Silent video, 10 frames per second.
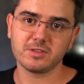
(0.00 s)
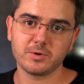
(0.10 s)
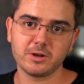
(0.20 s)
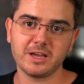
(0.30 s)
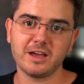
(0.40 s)
that
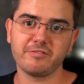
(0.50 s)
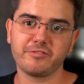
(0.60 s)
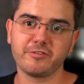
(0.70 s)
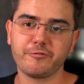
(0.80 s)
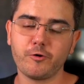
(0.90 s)
we only have
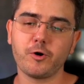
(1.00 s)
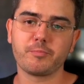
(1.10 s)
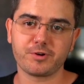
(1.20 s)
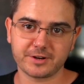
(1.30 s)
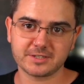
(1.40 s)
four
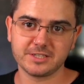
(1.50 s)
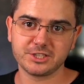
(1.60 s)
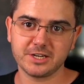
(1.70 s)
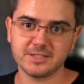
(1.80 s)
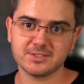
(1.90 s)
product
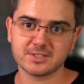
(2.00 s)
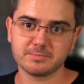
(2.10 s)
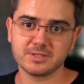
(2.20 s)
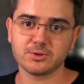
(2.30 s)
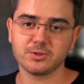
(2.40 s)
engineers
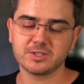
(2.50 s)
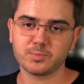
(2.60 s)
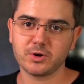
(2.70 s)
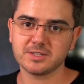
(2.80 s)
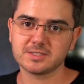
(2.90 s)
up until this
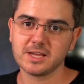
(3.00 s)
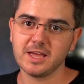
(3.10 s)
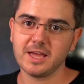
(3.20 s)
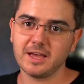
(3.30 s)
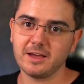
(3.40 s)
point.
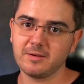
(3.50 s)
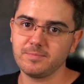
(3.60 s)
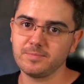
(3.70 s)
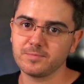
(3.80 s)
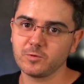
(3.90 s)

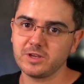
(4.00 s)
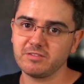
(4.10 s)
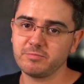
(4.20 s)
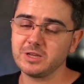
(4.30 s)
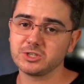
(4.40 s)
Um, we
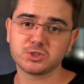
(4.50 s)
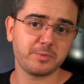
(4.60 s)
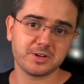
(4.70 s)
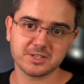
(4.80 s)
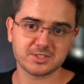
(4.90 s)
have been
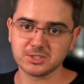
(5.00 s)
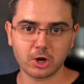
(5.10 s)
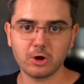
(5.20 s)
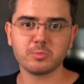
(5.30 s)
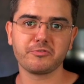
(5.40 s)
distributed since
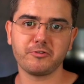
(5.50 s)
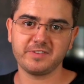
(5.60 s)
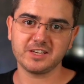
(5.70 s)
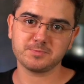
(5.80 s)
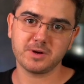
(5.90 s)
long before
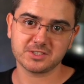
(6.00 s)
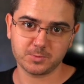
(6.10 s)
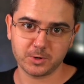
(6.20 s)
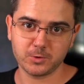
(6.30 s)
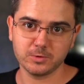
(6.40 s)
face
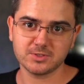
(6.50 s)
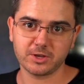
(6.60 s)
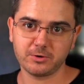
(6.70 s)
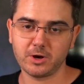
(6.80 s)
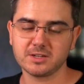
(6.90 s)
masks were cool,
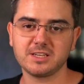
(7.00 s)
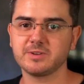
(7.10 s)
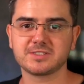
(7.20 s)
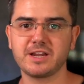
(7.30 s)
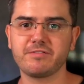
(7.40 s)
so our team
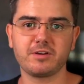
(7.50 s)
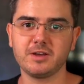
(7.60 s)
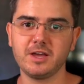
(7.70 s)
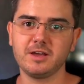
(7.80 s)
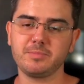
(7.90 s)
has
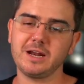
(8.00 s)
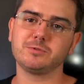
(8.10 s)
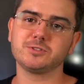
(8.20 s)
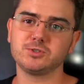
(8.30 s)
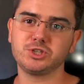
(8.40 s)
never been
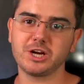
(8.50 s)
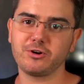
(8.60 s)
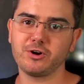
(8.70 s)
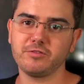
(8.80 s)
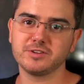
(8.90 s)
able to
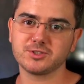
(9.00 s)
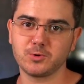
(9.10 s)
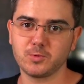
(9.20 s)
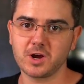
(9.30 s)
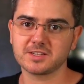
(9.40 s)
share an office
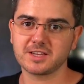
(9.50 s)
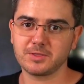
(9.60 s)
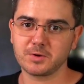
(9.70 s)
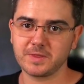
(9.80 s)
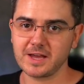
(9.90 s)
or work
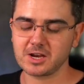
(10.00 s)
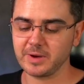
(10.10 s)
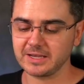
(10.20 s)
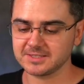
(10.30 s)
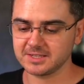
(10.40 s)
together in that
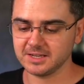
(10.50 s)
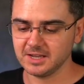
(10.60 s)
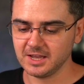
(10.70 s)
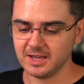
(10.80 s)
capacity.